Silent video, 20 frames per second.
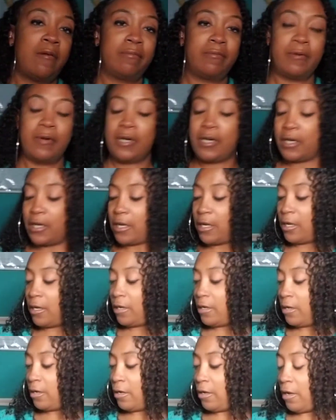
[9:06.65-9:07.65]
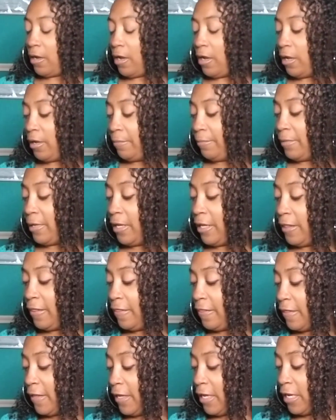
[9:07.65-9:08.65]
work on
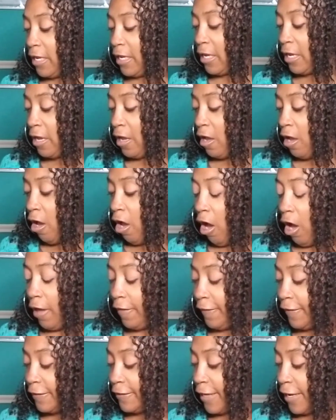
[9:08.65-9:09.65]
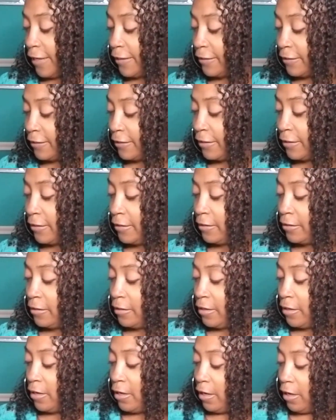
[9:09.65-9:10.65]
the test,
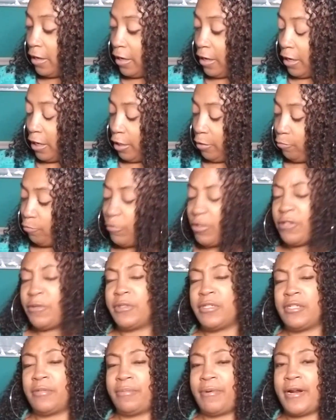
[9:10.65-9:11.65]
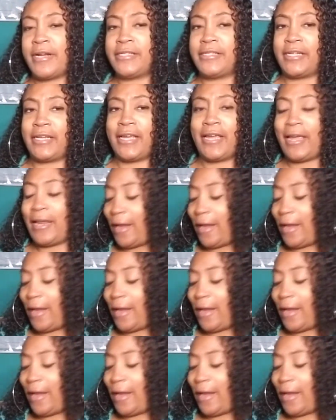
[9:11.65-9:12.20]
which was surprising. And